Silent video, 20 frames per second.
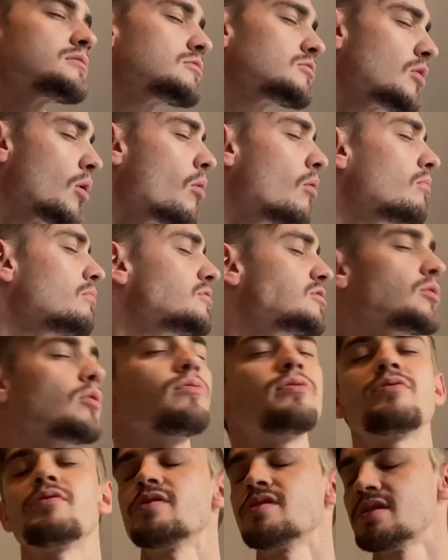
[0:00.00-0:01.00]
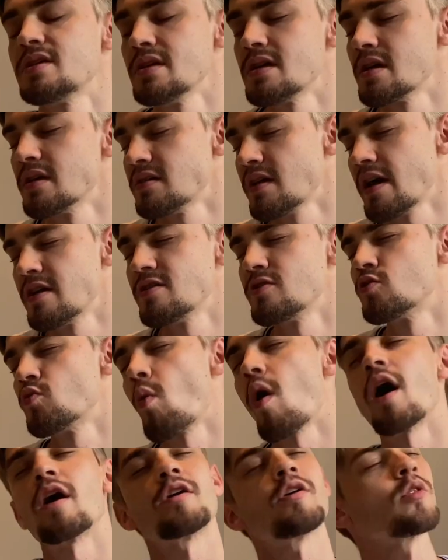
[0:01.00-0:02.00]
so thirsty because I just
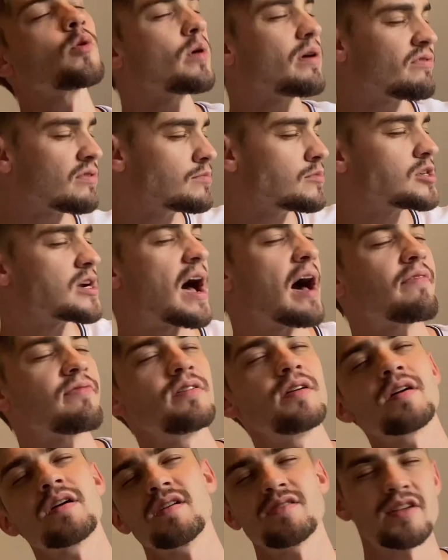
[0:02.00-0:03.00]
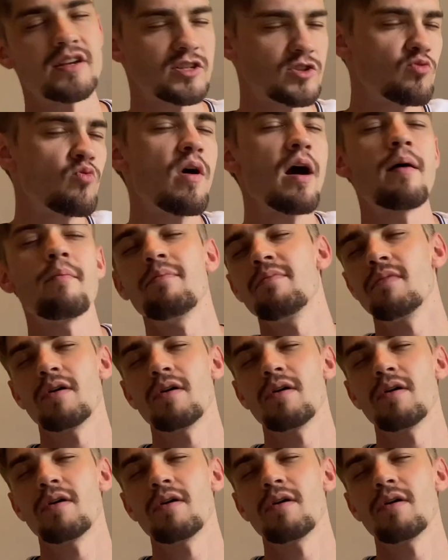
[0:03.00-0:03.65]
walked all the way from Jaffna because I swam